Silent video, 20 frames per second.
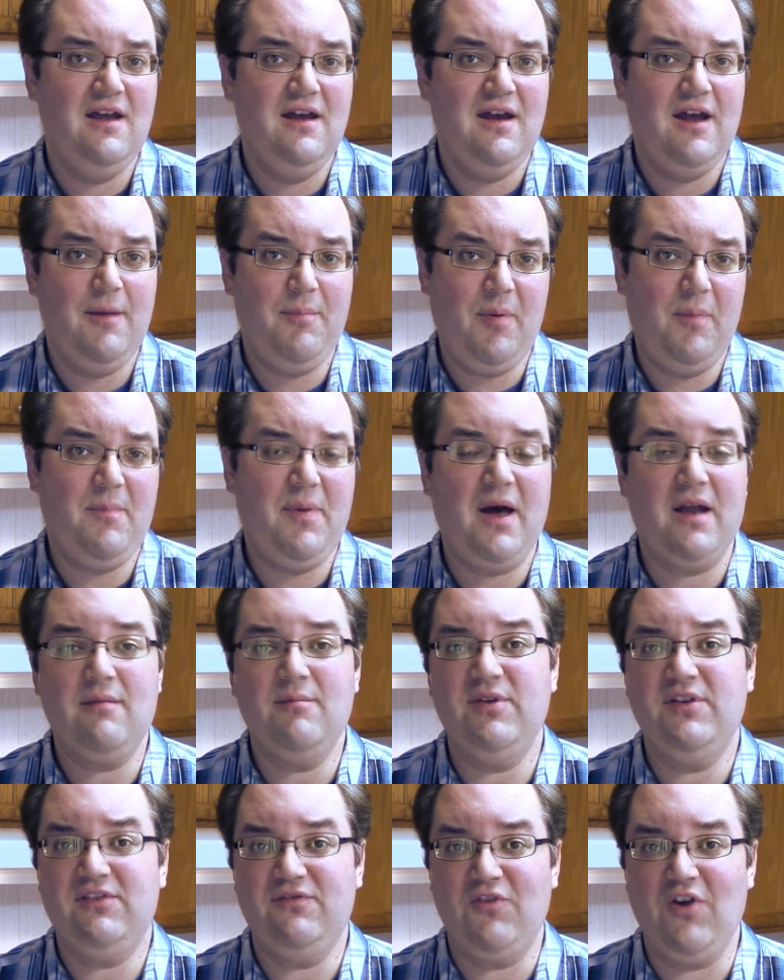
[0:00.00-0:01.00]

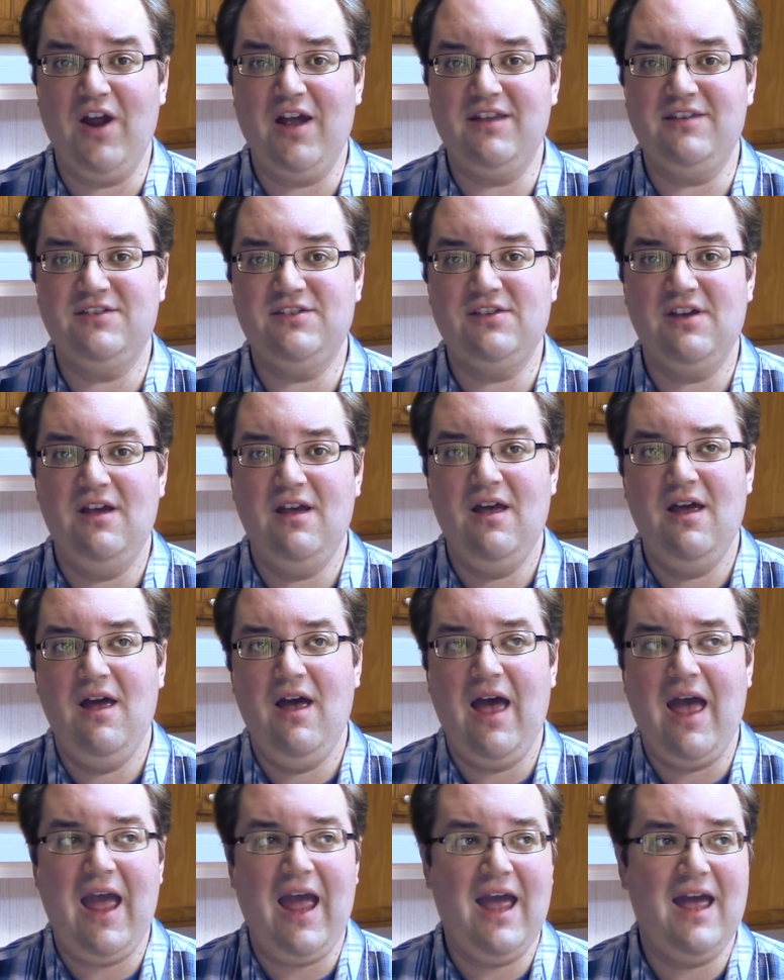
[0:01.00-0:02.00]
hippopotamus friends,
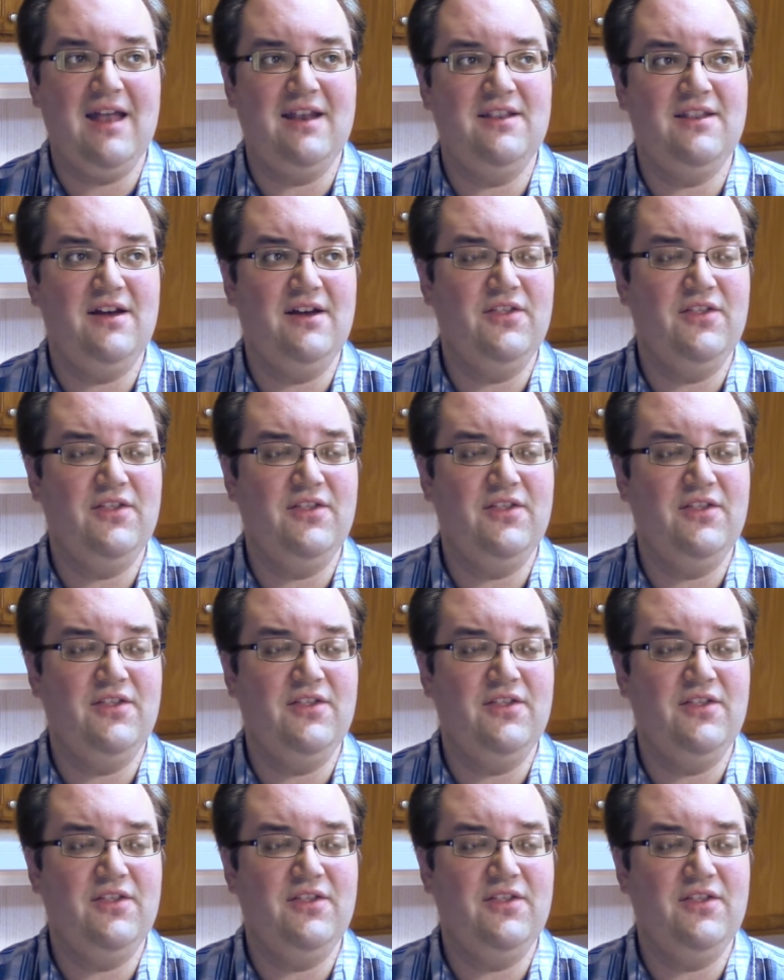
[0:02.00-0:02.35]
and